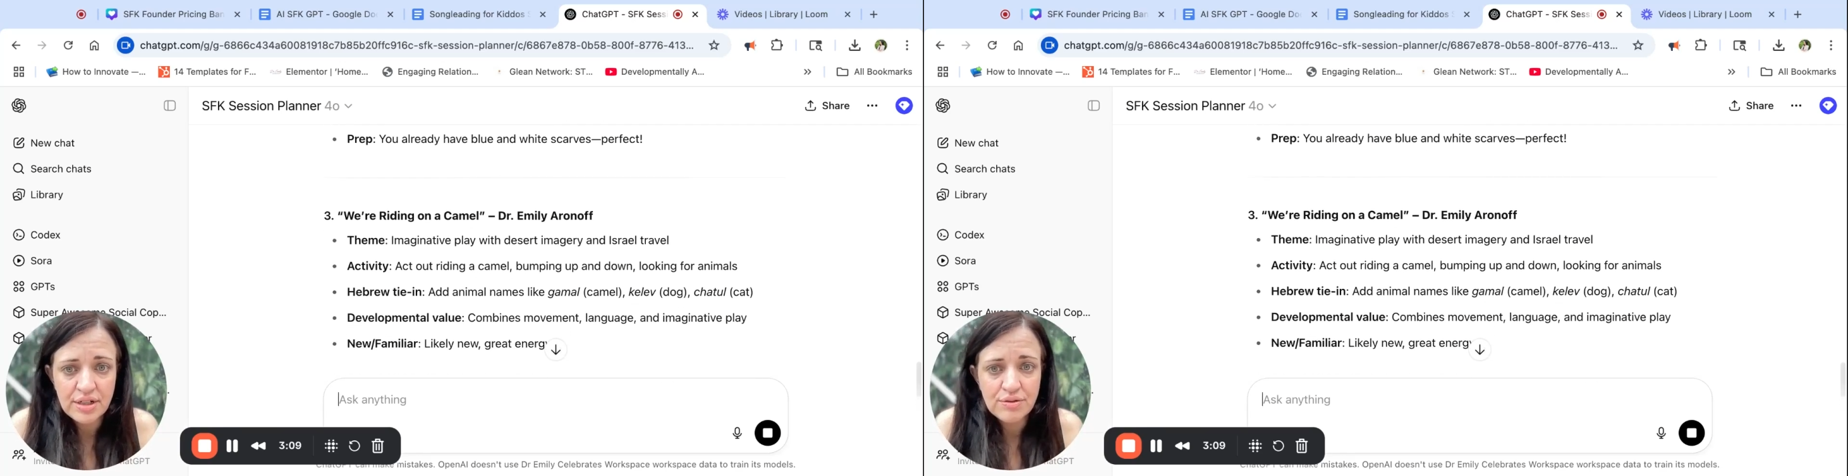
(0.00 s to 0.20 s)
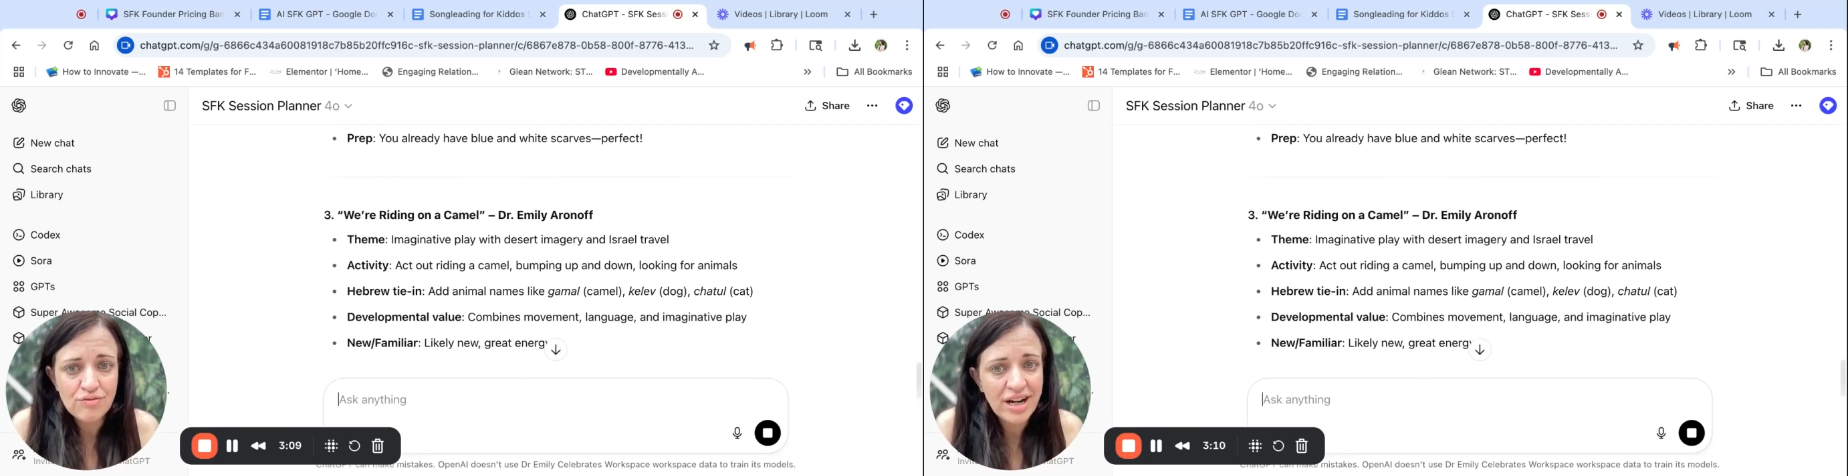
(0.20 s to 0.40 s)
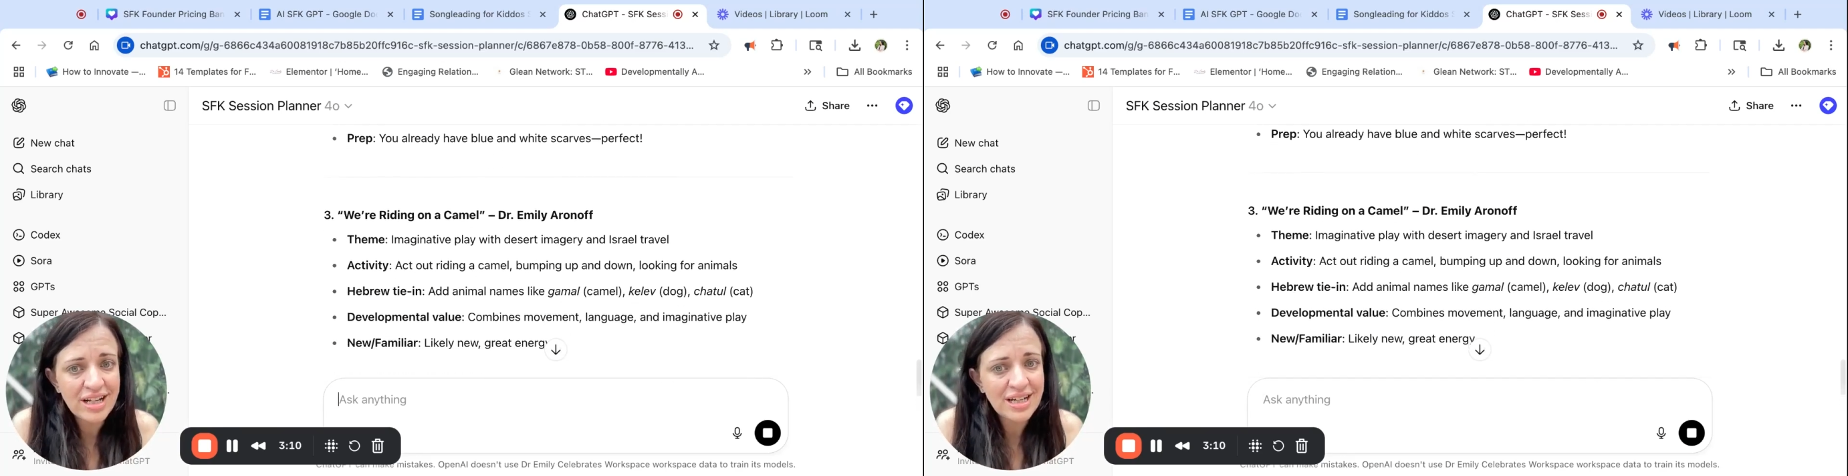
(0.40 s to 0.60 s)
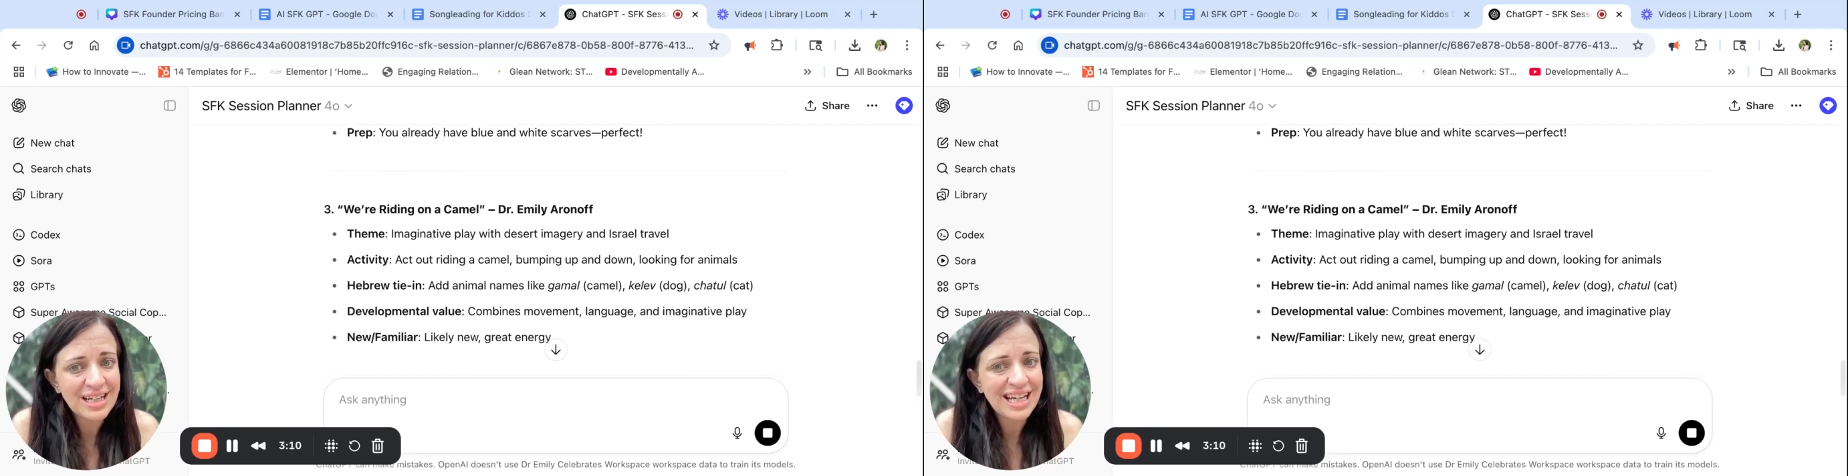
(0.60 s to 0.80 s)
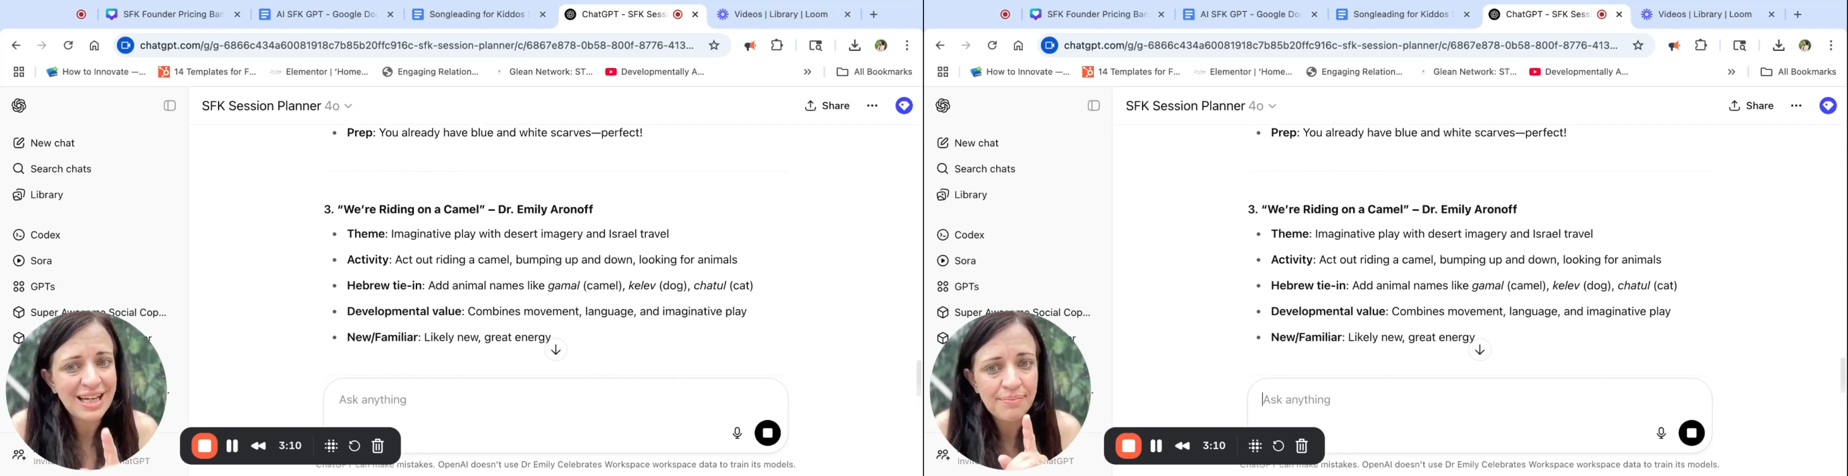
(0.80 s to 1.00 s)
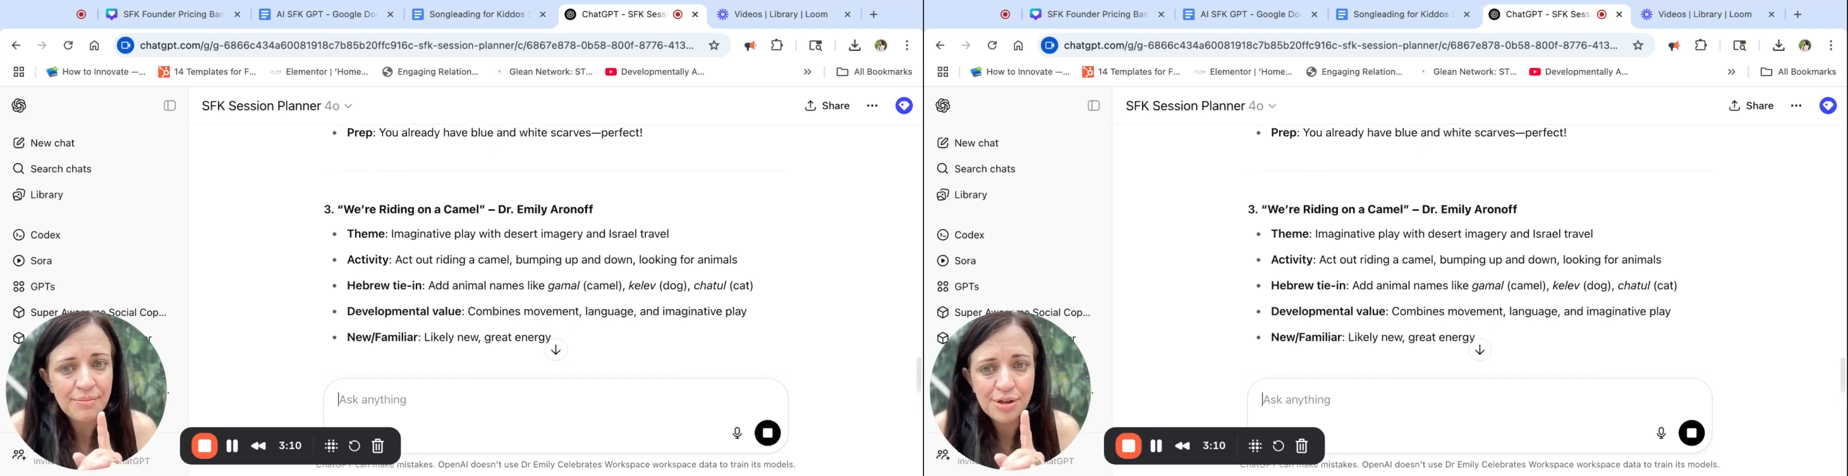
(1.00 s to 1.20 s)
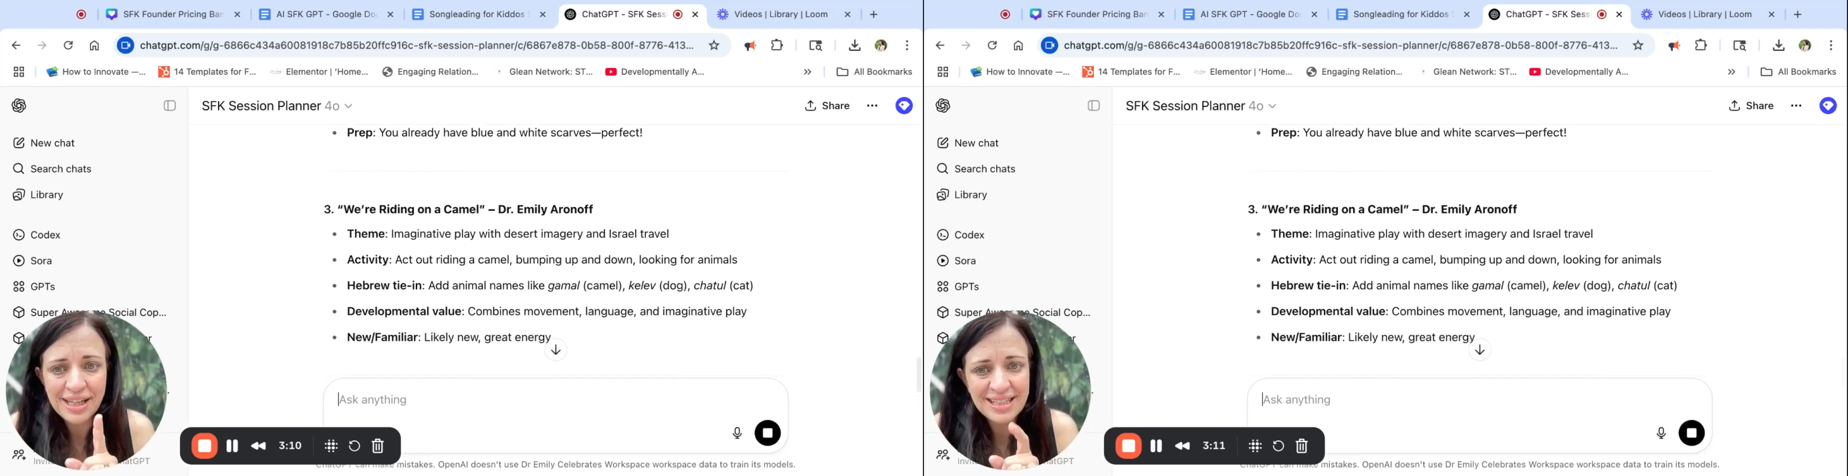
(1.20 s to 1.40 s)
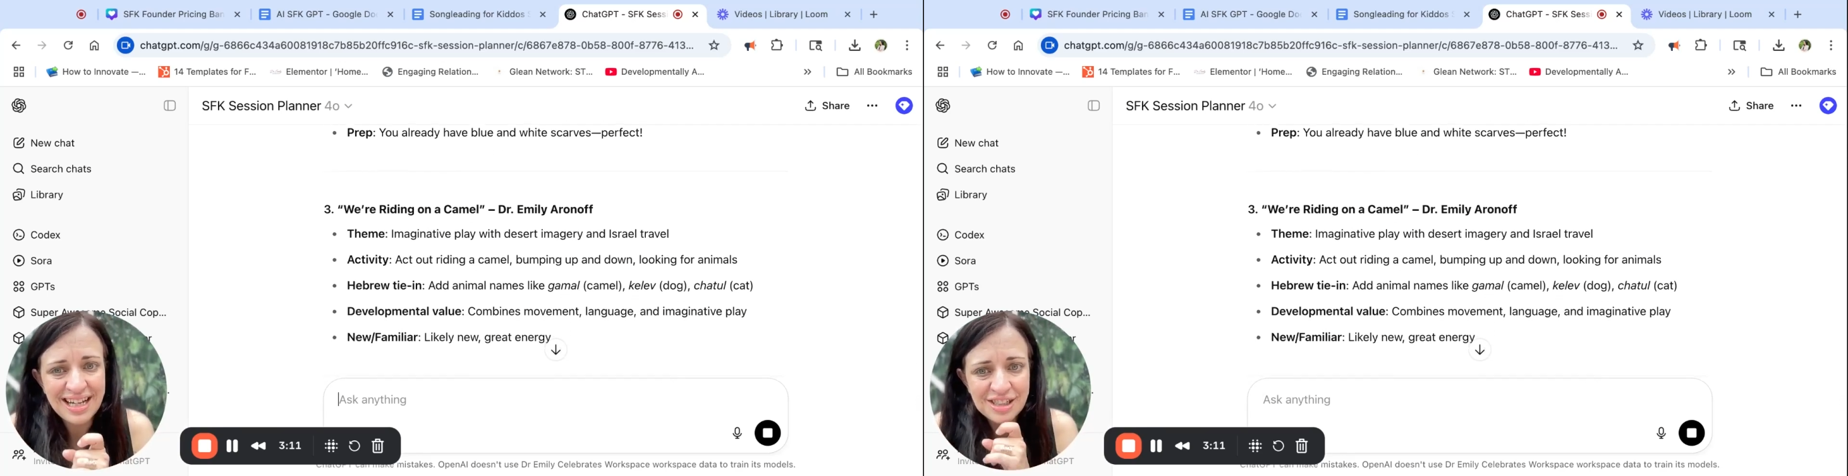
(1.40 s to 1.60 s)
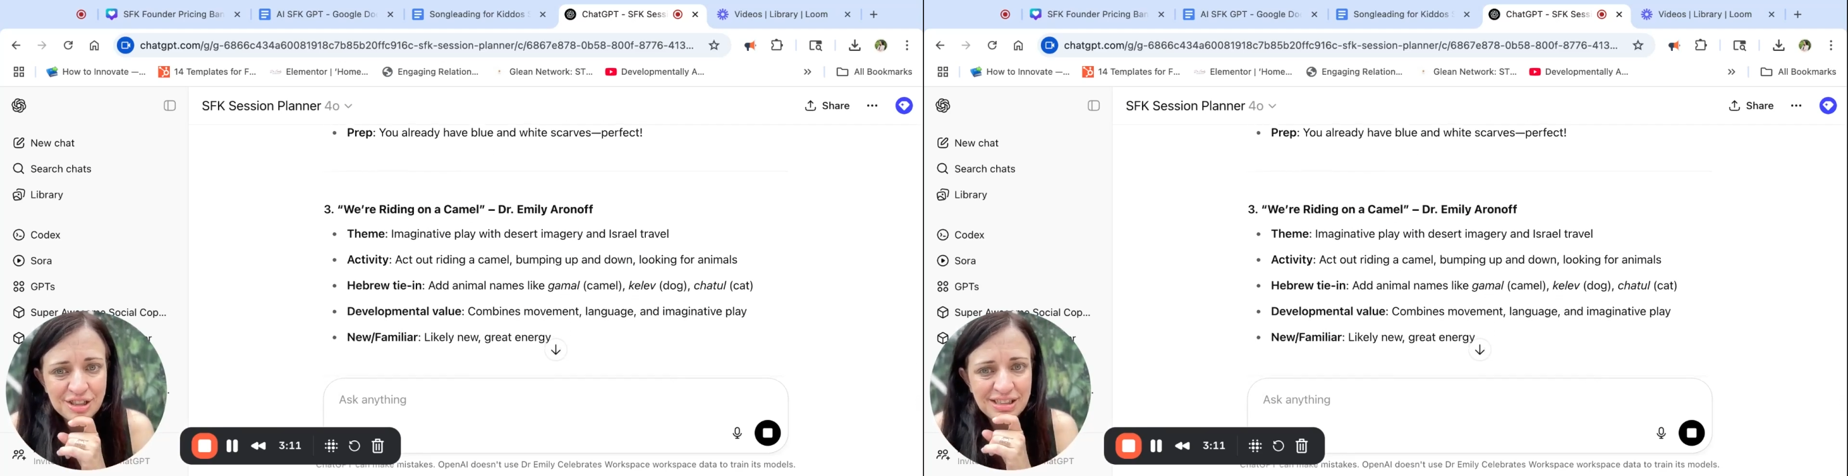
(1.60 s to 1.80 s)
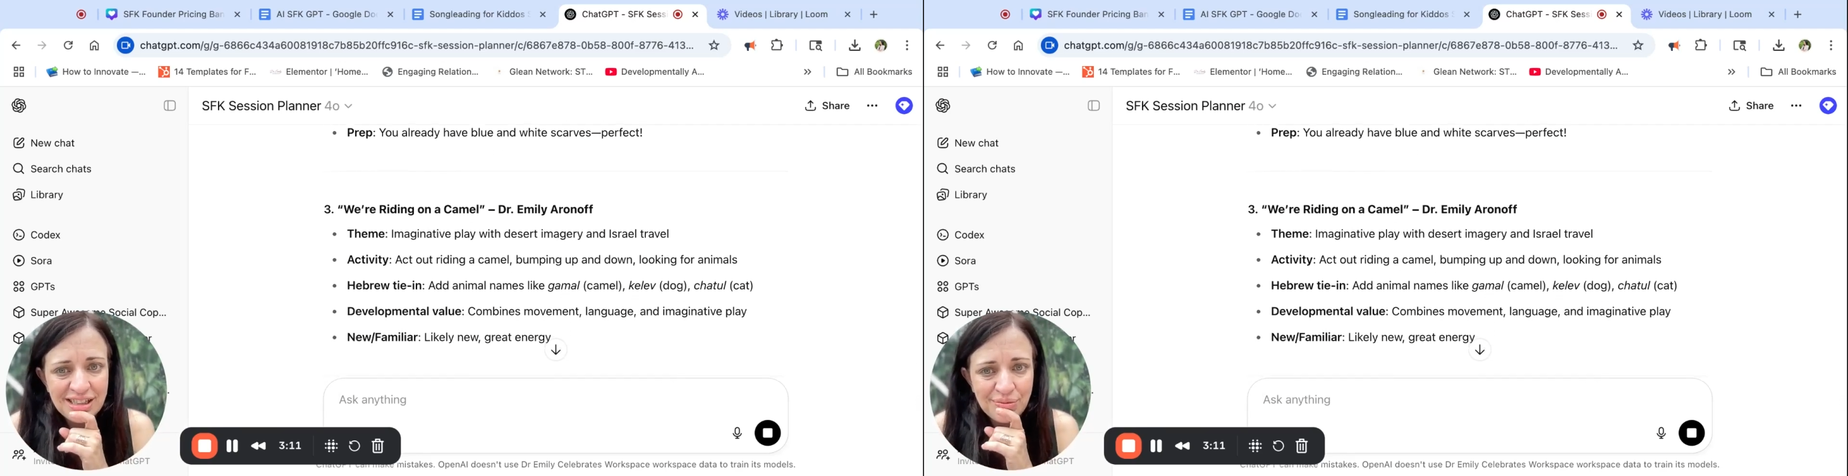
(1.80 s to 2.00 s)
Riding on a Camel. That's
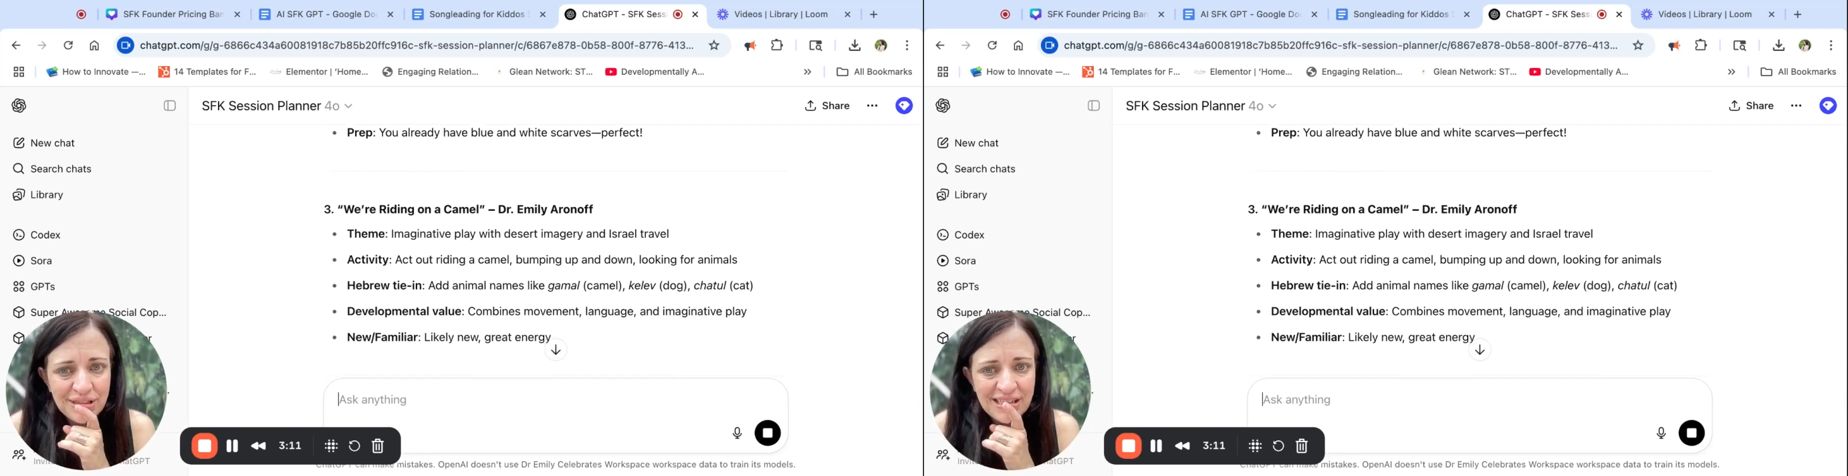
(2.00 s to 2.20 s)
actually really